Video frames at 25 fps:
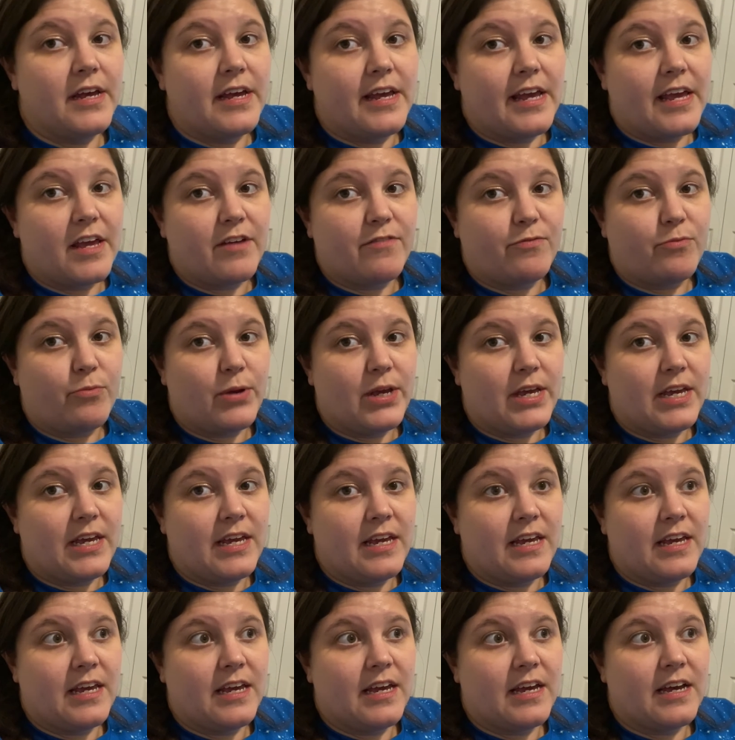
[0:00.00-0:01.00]
if
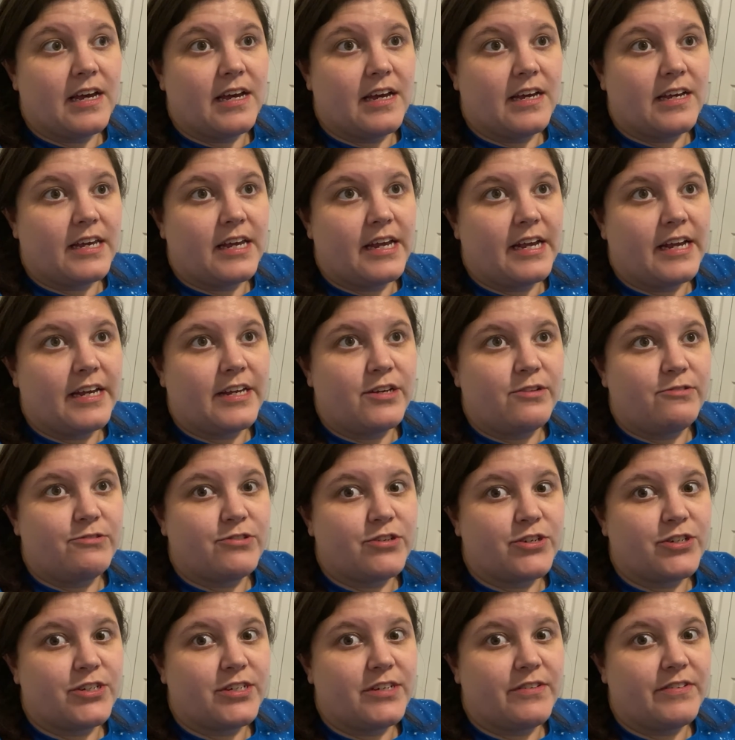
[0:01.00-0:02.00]
we can't use
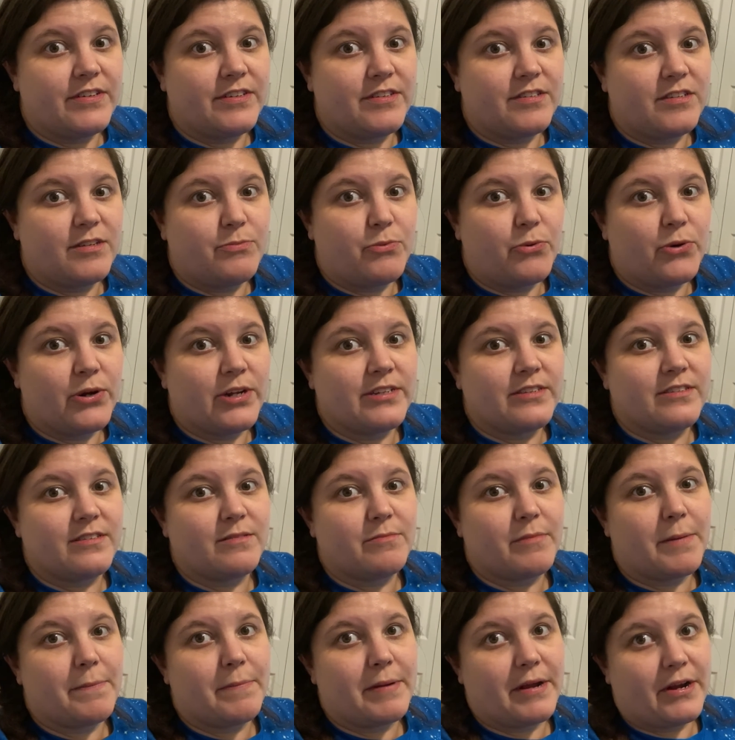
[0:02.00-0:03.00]
our DVC points and
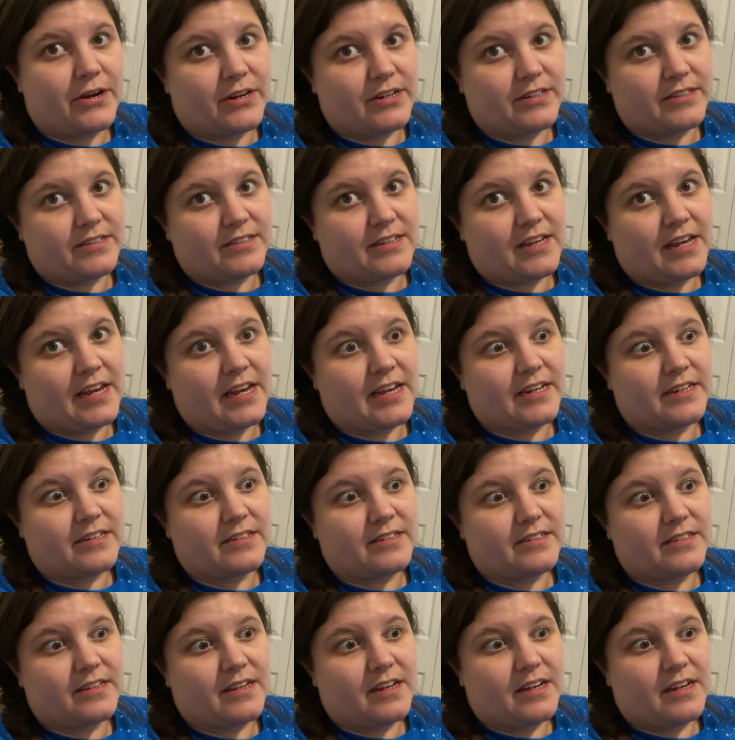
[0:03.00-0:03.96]
my parents can't